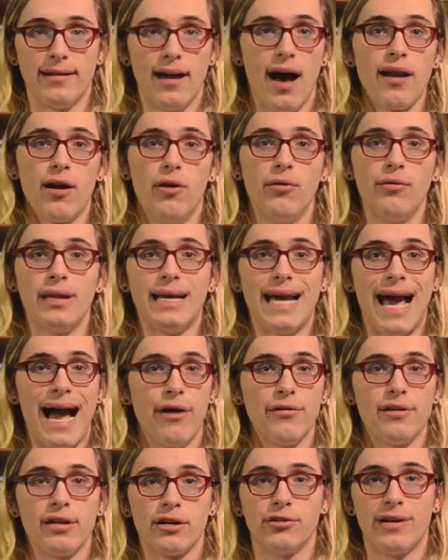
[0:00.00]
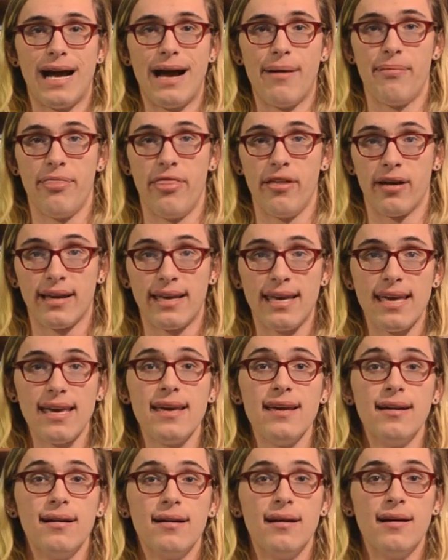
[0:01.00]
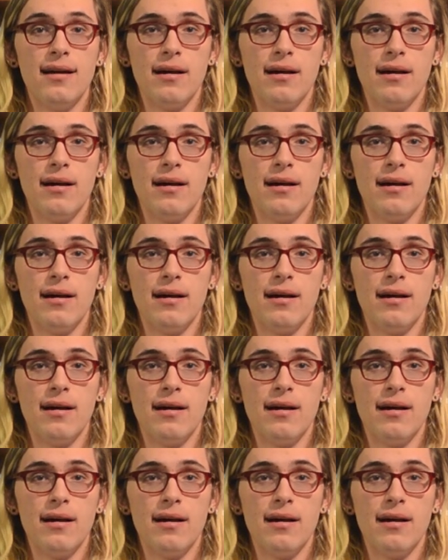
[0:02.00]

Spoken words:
not only how to grab the gi,